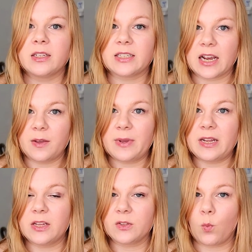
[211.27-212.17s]

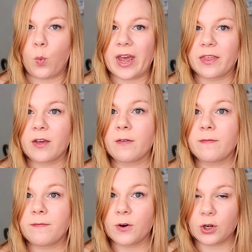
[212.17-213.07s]
Diabetes with
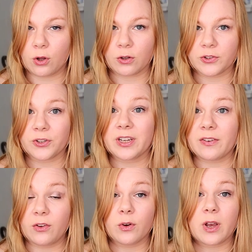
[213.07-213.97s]
foot ulcer
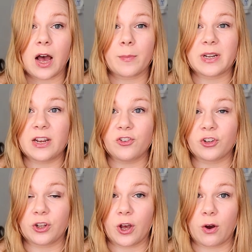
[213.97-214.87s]
gives you a
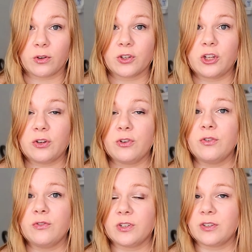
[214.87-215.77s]
combination code. So you
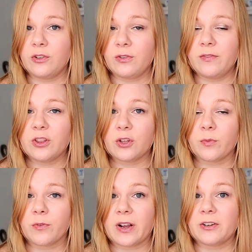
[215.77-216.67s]
used, even though the
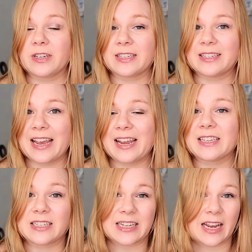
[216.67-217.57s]
provider didn't say it's
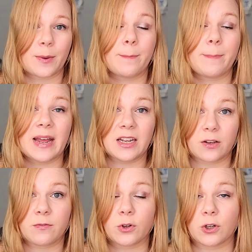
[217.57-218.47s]
a diabetic
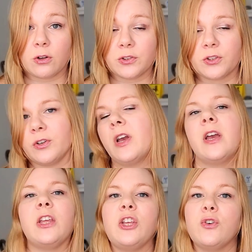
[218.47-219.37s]
foot ulcer,
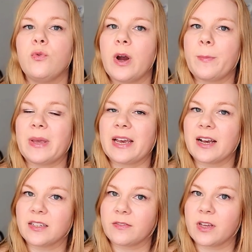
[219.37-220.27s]
you,
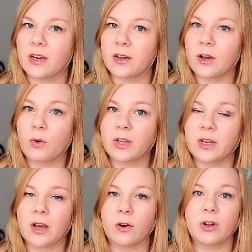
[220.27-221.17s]
because of the
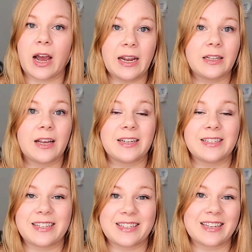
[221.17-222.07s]
coding guidelines,
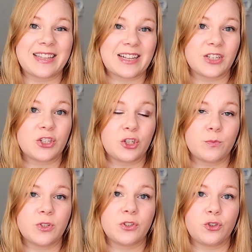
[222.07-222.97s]
it says that's
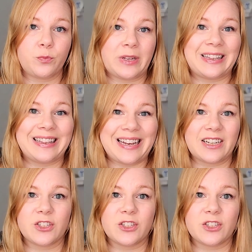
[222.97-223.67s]
assumed to be linked.